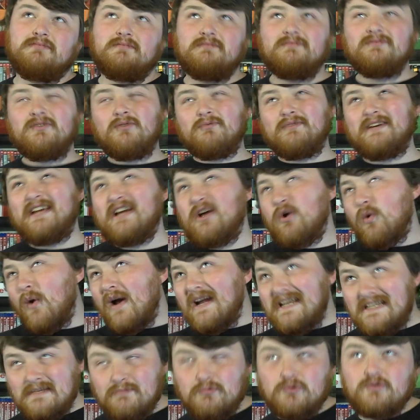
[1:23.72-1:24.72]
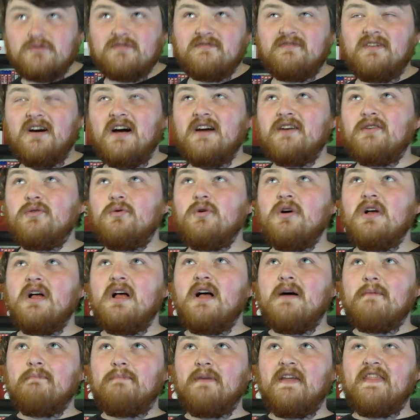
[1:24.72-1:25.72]
not really equatable to vinyl,
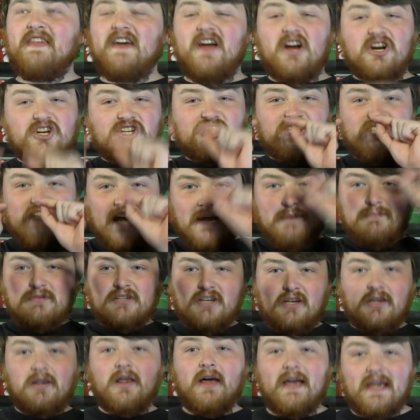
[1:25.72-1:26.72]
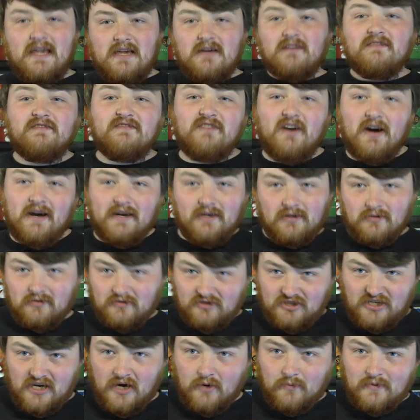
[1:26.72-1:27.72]
but they are shaped like
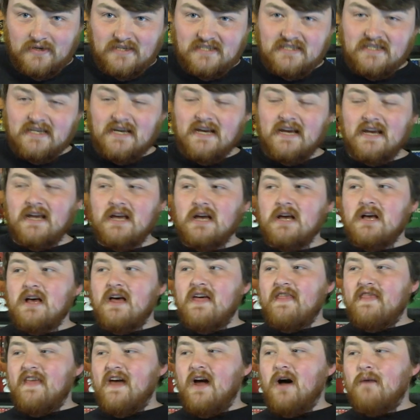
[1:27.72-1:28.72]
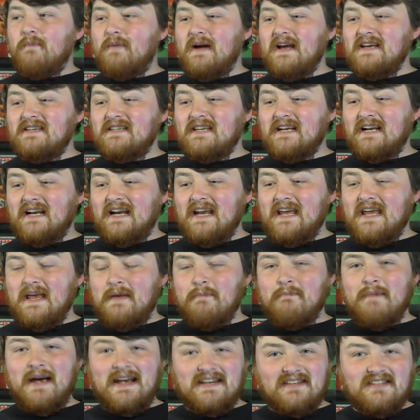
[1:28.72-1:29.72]
vinyl, shall we say. They are
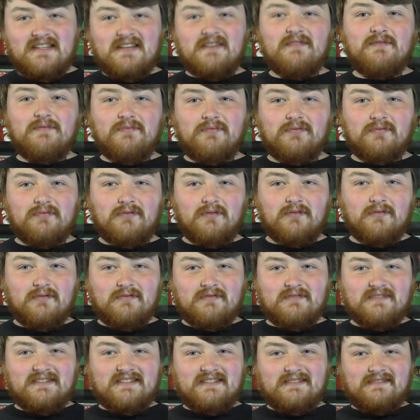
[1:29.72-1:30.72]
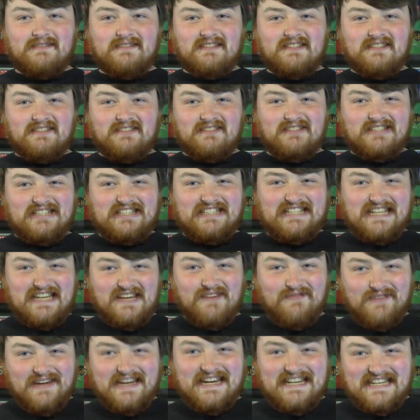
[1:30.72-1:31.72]
basically massive
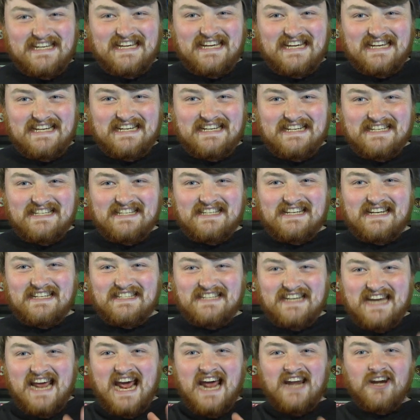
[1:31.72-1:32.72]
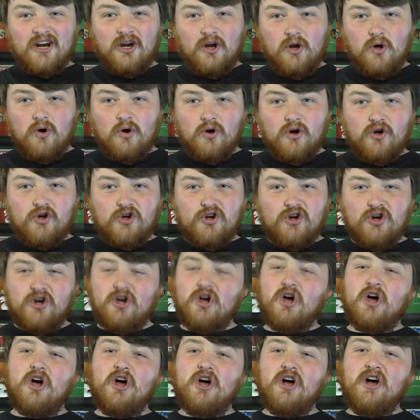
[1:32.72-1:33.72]
DVDs. It's an analog
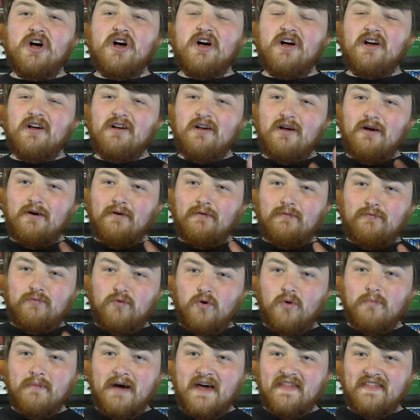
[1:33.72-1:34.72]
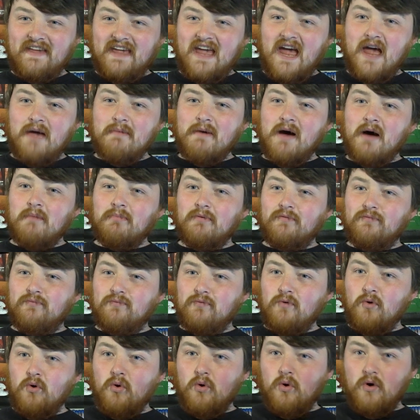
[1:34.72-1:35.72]
format that came out
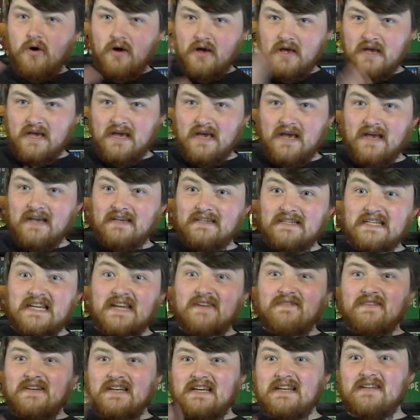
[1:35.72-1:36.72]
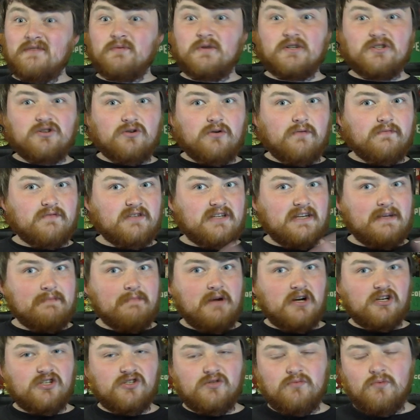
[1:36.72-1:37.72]
before DVDs, which are obviously
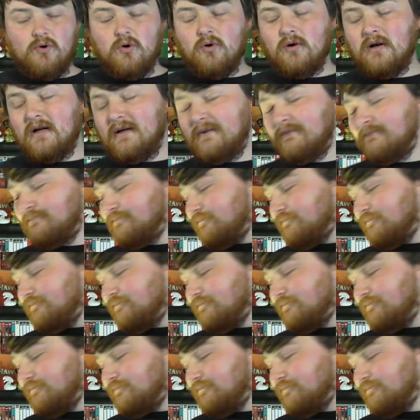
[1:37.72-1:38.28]
much smaller.